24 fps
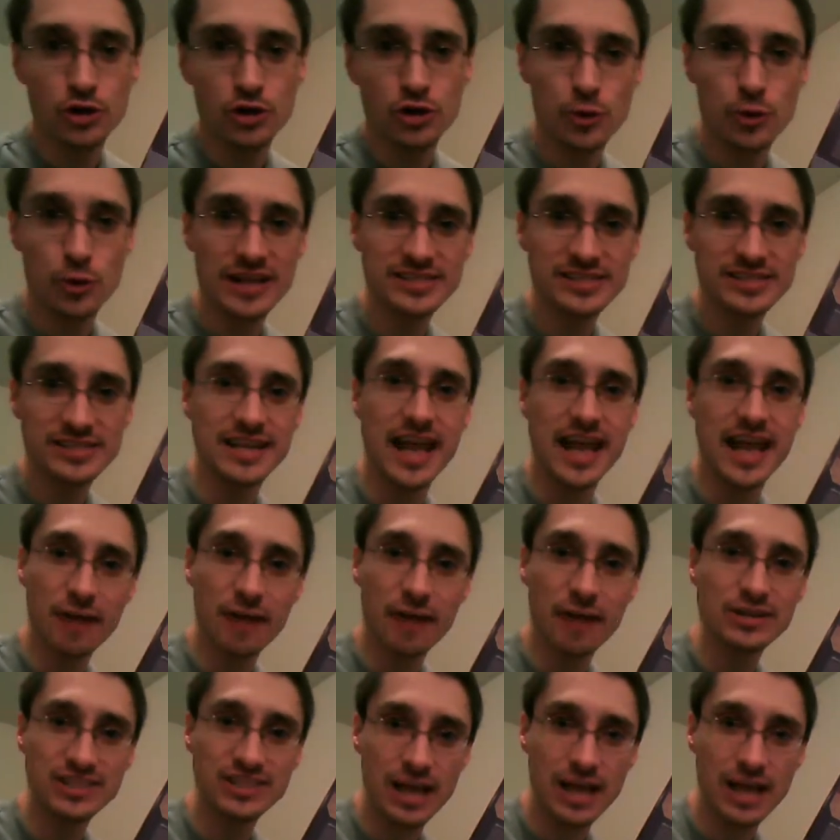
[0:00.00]
So basically,
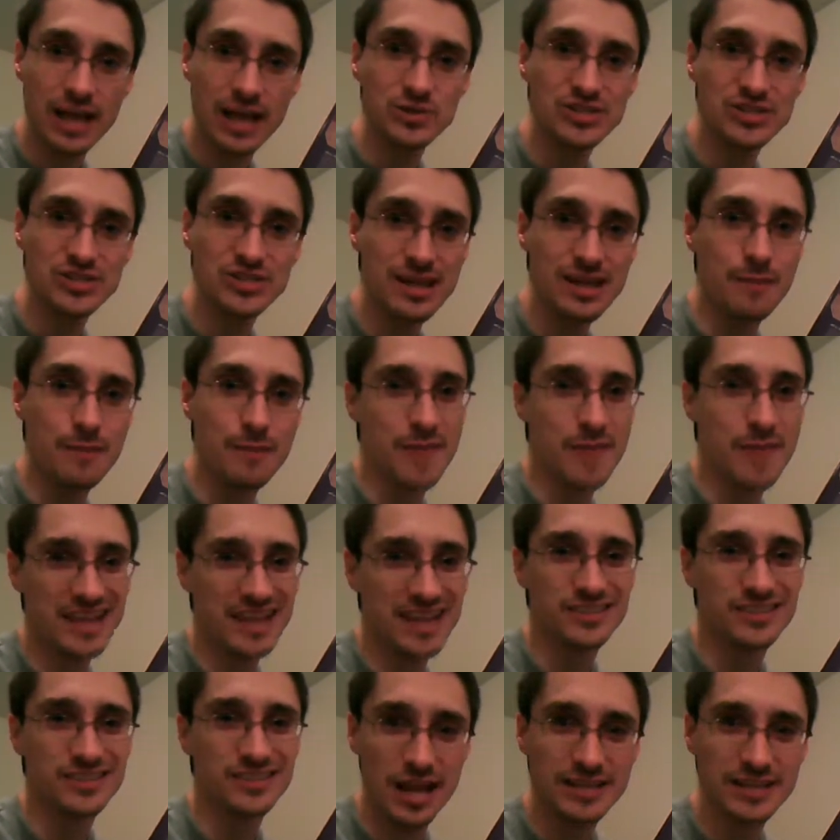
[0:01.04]
every time you see a
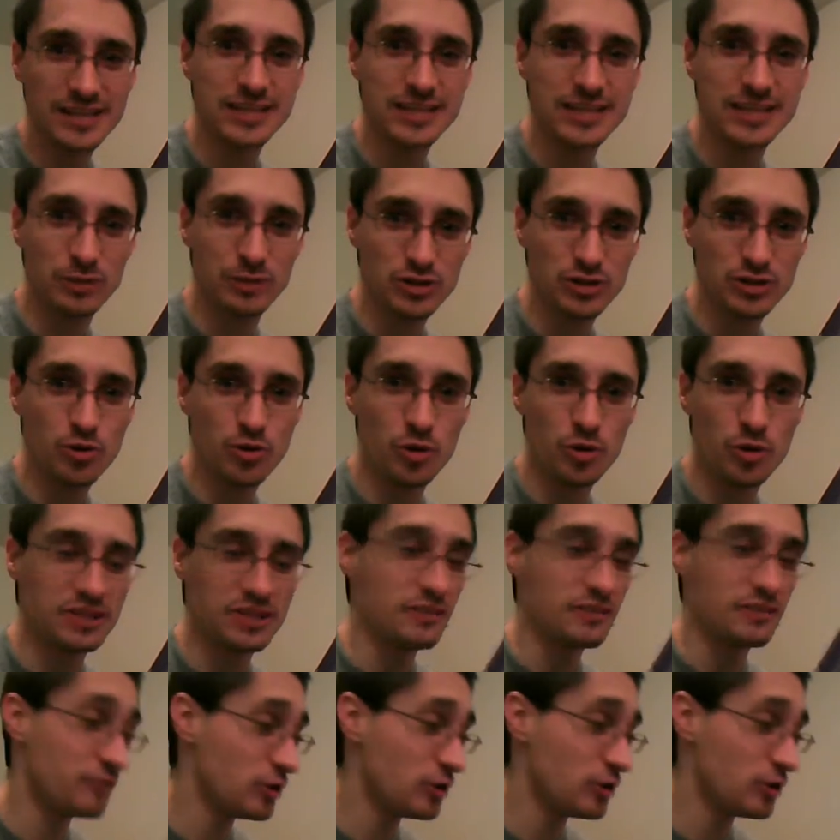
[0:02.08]
main lightsaber duel in
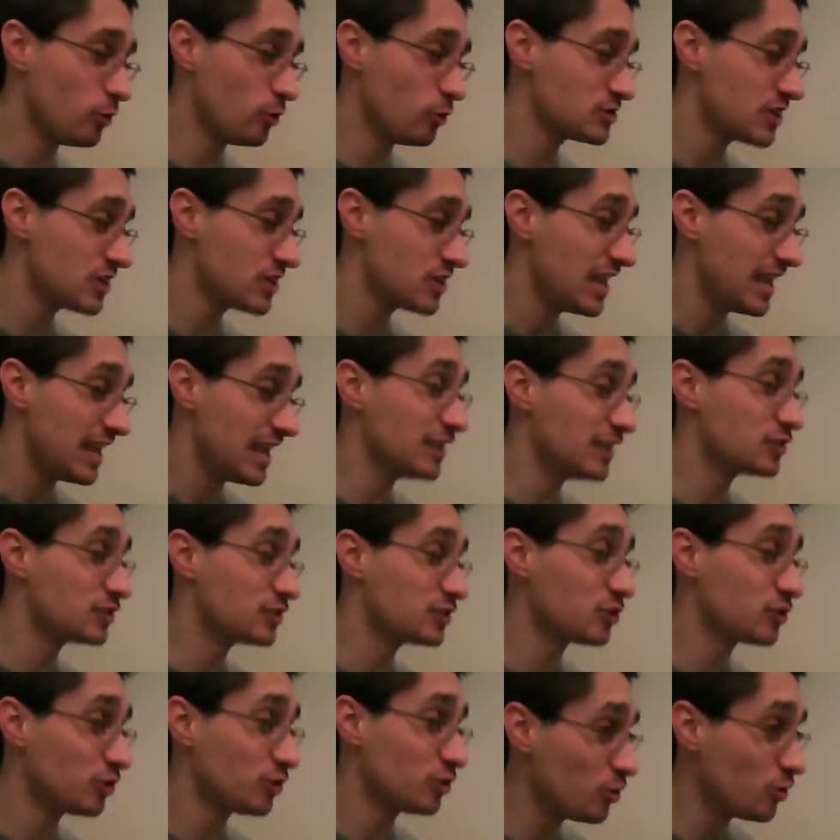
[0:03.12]
the films,
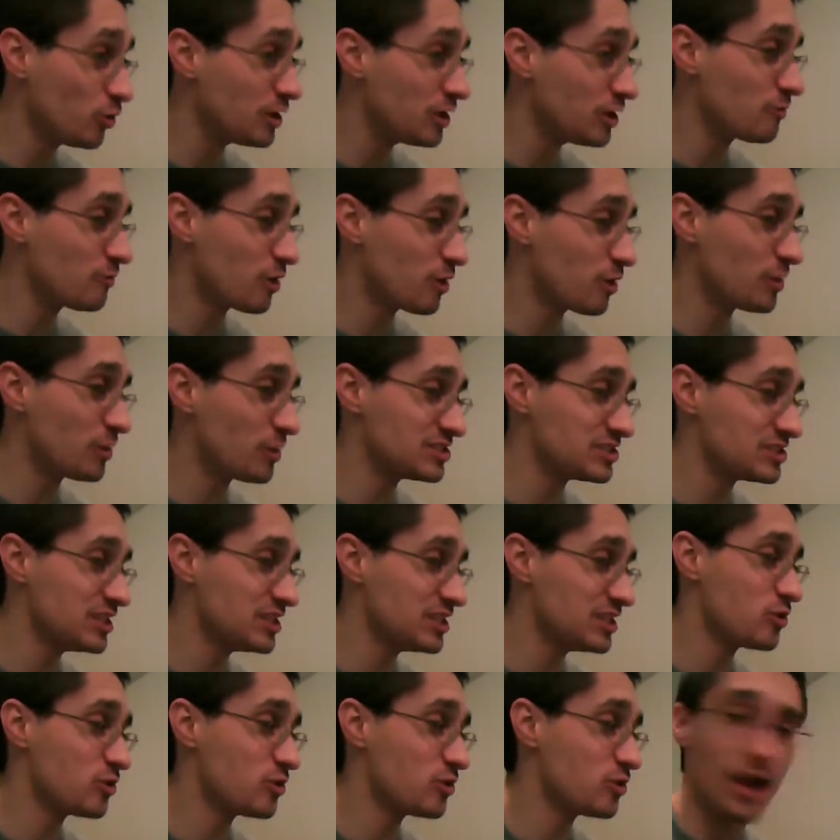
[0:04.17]
including where we
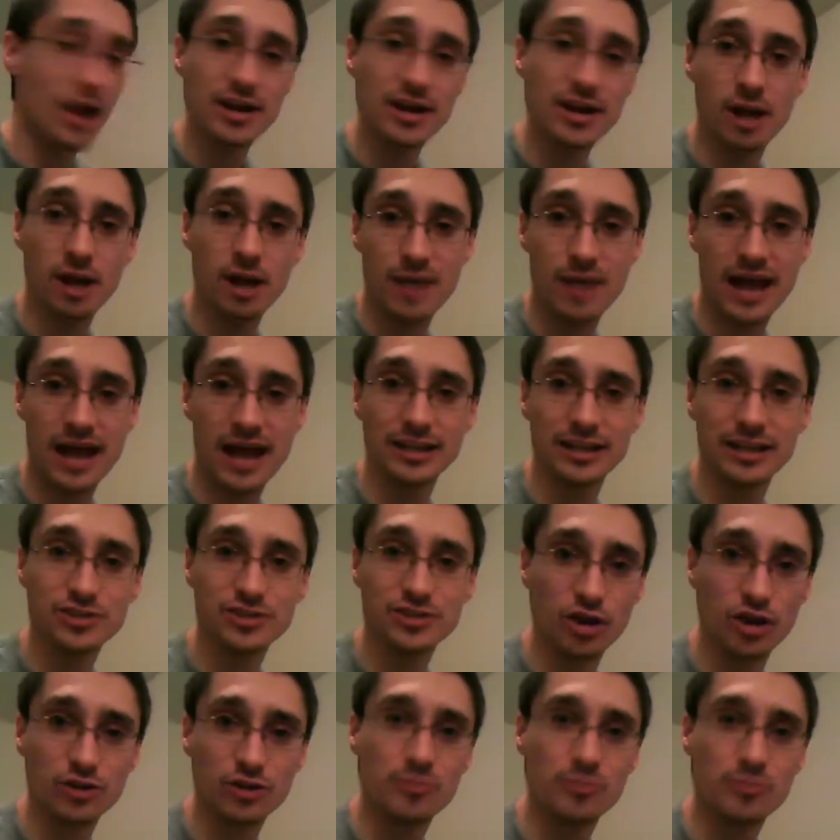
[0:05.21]
see Qui-Gon battling
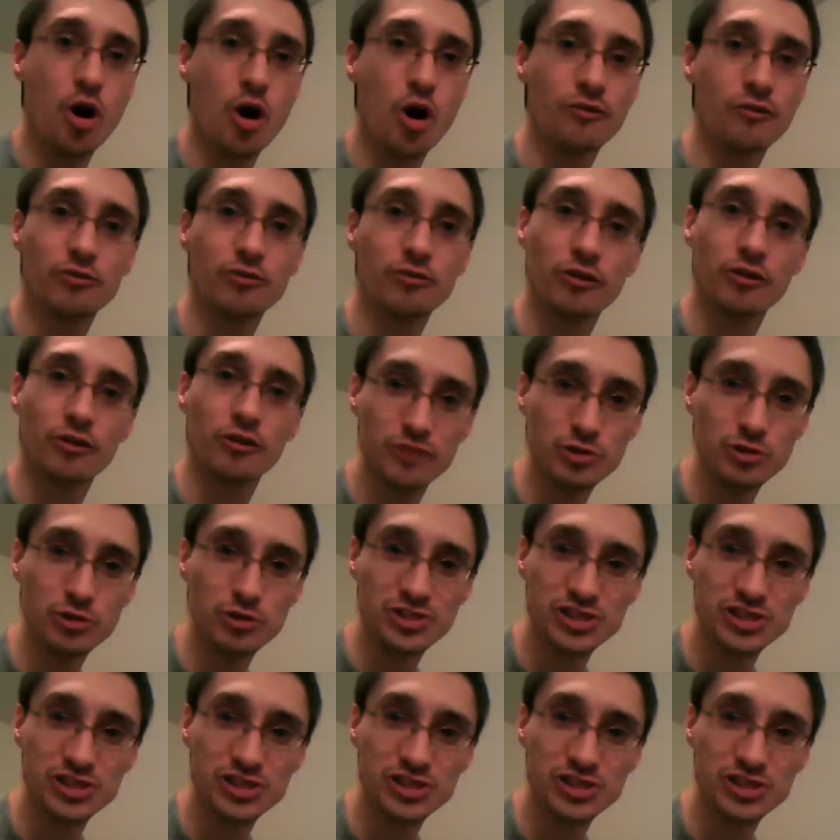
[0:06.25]
Darth Maul for a few